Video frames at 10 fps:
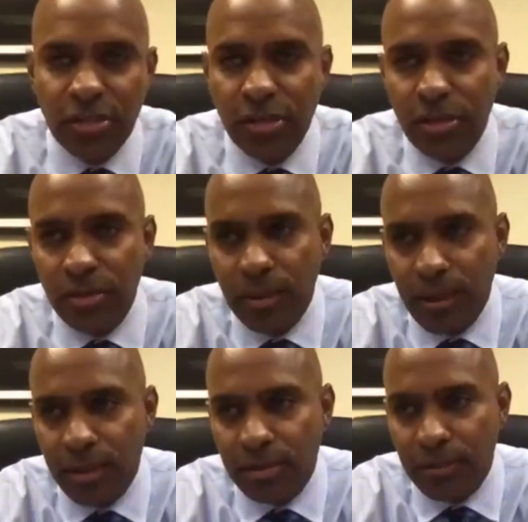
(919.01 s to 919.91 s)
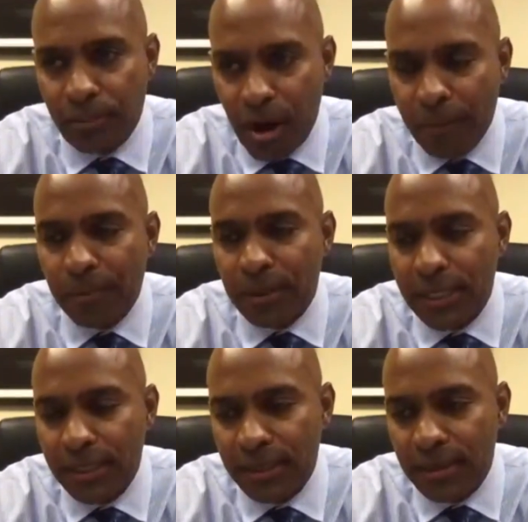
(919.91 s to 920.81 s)
to properly
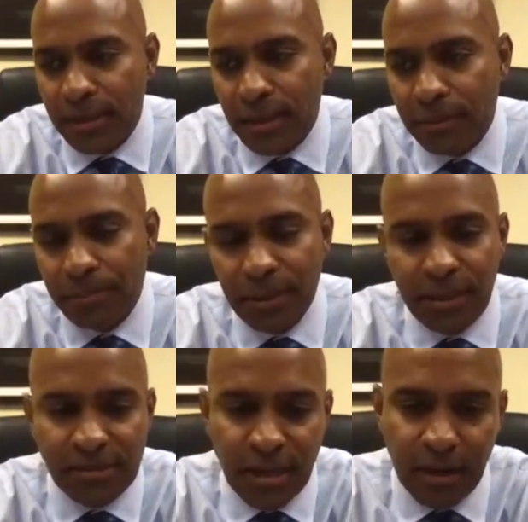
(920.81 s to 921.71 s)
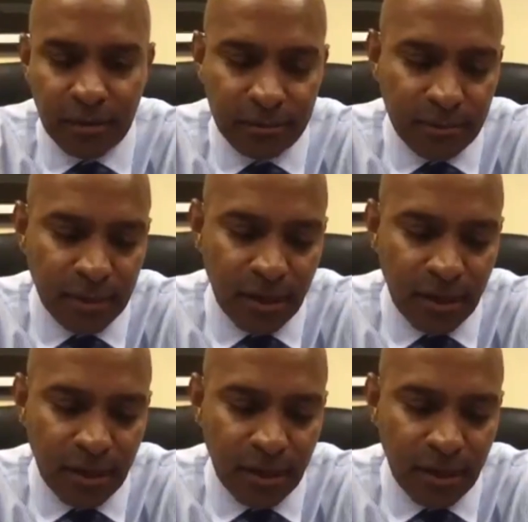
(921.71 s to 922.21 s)
police our, our city.